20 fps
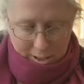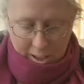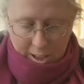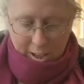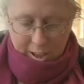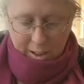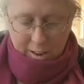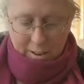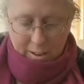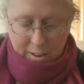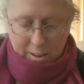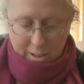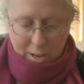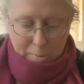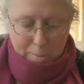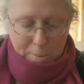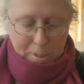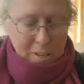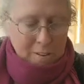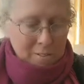And a
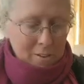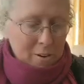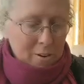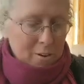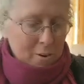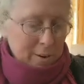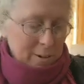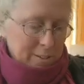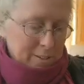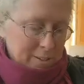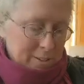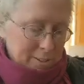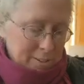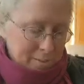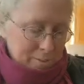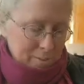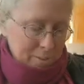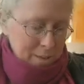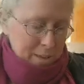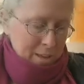couple of other oils.
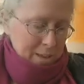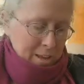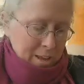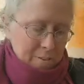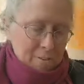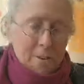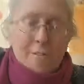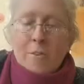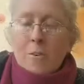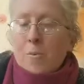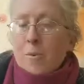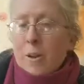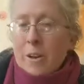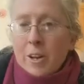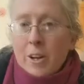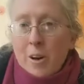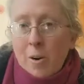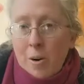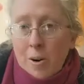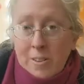If you ever
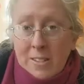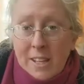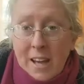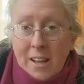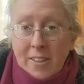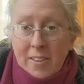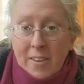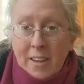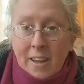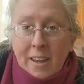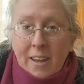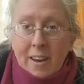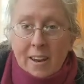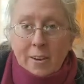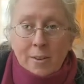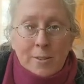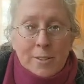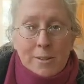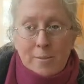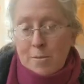want to go outside the kit,
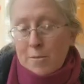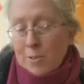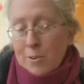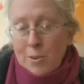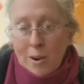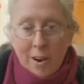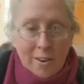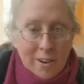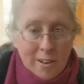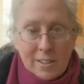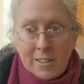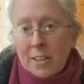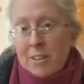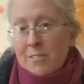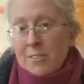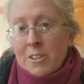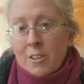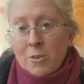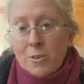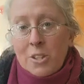I know some of you already
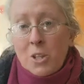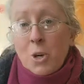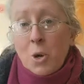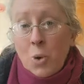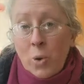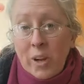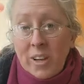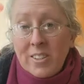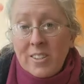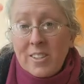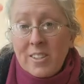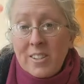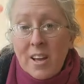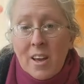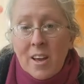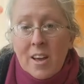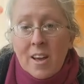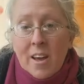love and use your oils